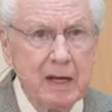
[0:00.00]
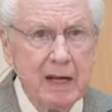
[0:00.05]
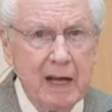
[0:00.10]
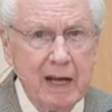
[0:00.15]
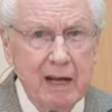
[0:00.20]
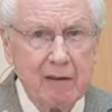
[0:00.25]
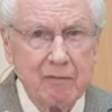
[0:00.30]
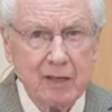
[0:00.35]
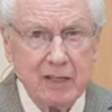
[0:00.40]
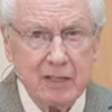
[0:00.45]

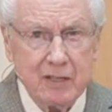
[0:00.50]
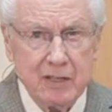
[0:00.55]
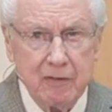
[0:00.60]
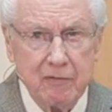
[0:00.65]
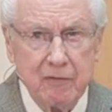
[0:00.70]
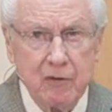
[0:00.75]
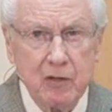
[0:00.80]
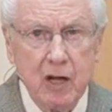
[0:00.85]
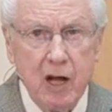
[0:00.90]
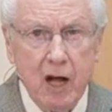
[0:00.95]
have a
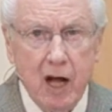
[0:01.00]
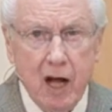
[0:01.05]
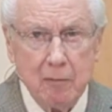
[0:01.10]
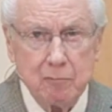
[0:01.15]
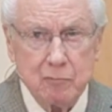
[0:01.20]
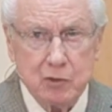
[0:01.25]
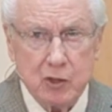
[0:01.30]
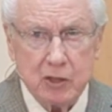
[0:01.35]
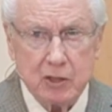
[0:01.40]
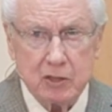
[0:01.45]
different
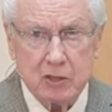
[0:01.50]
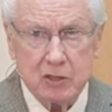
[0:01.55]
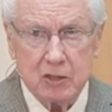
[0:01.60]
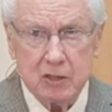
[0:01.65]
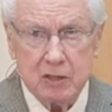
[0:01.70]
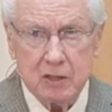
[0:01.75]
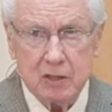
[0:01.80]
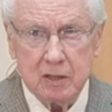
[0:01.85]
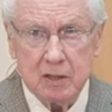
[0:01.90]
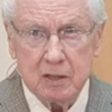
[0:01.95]
object
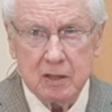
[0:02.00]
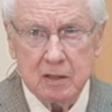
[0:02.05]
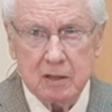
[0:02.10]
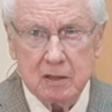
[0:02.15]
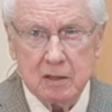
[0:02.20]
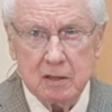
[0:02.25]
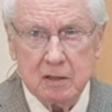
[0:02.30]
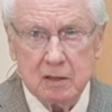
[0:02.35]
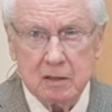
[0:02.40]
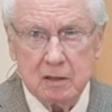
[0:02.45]

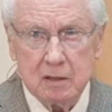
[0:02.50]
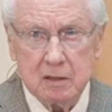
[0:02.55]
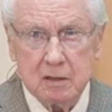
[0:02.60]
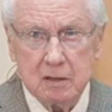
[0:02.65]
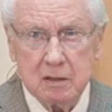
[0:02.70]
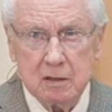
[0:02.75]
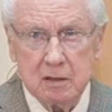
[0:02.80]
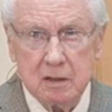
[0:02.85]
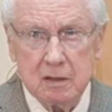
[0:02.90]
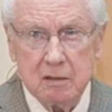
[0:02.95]

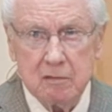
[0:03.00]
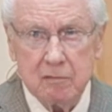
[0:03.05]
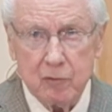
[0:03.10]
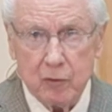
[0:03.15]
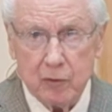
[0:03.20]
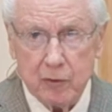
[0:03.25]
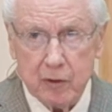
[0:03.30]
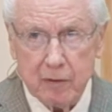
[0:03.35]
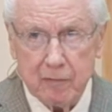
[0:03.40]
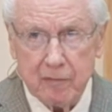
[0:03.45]

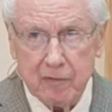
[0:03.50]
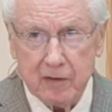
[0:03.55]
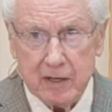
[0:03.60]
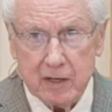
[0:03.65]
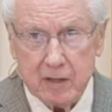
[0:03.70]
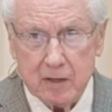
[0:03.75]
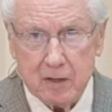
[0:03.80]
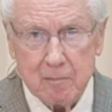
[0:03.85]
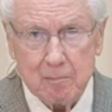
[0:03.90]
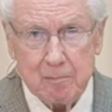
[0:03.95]
for their
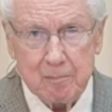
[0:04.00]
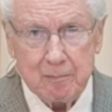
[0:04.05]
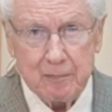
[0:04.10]
faith.